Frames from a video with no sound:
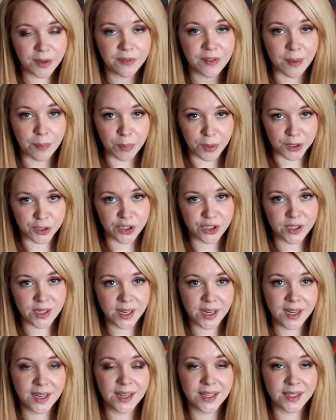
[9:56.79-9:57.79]
If I'm
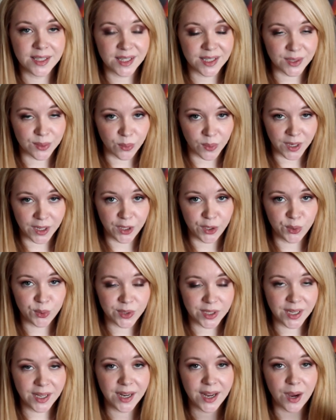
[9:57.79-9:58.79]
purchasing it, it's because I want to
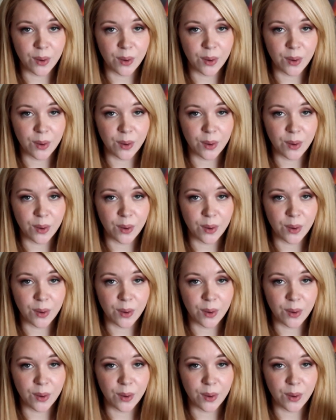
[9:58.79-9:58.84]
use it.